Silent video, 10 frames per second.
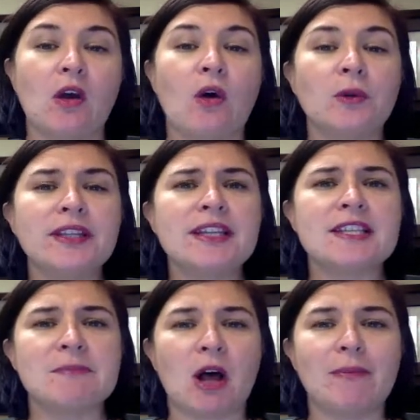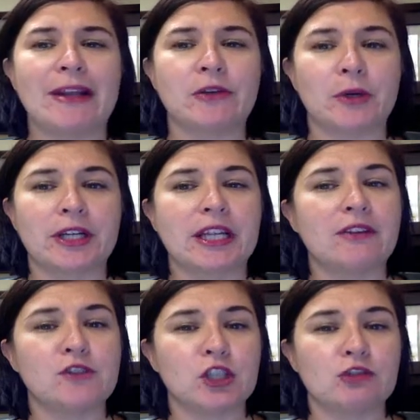Only a small minority
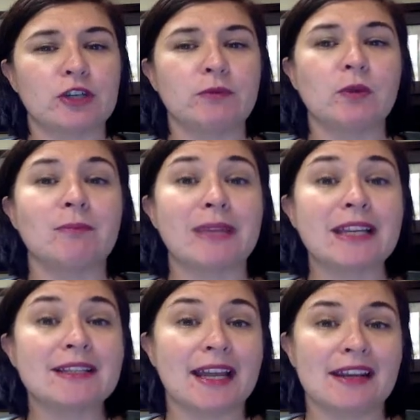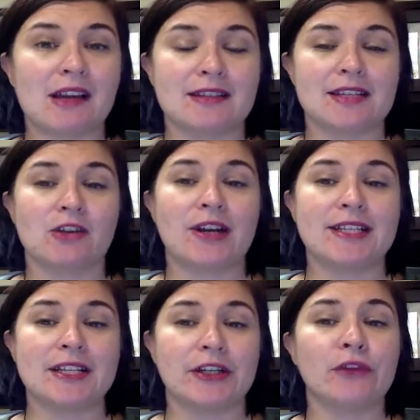of children will meet diagnostic
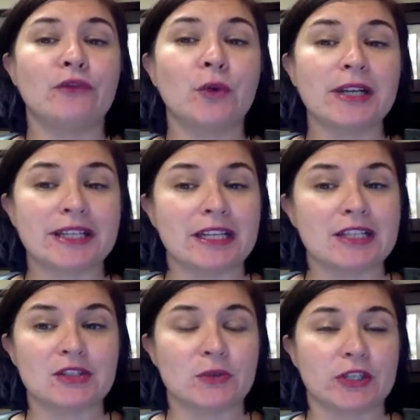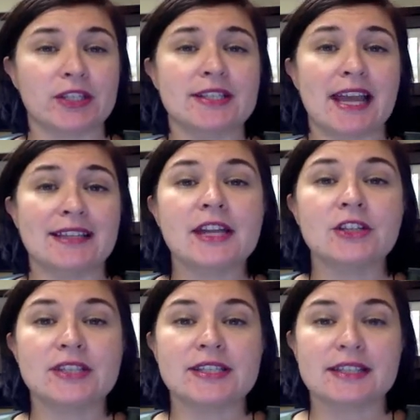criteria for eating disorders as they are
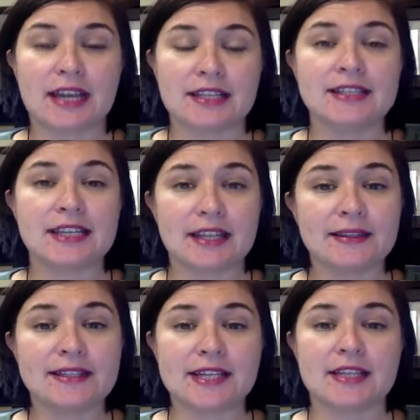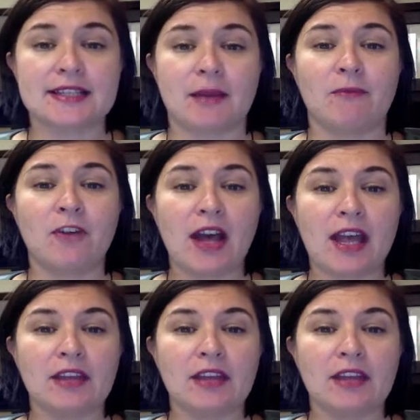discussed in the DSM-5.